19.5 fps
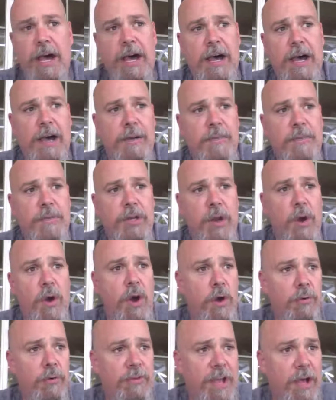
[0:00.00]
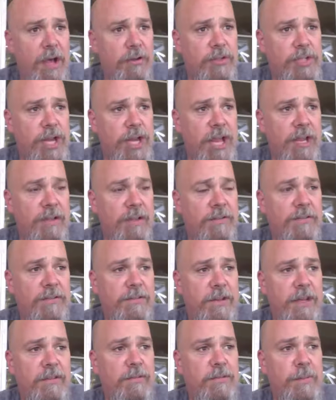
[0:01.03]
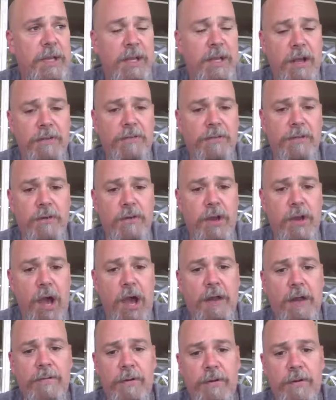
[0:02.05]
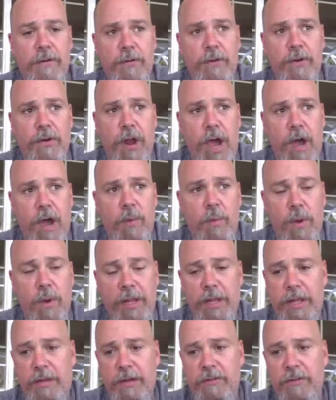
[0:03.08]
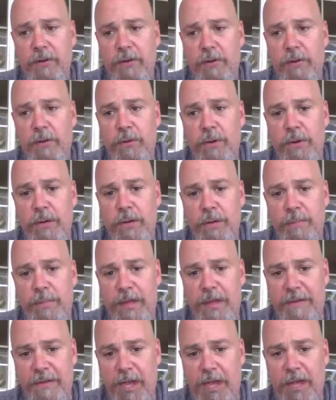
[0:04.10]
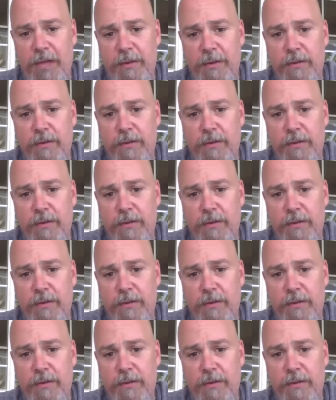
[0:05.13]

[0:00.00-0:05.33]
um, you know, hotel chains. It's because they're not they're not willing to pivot.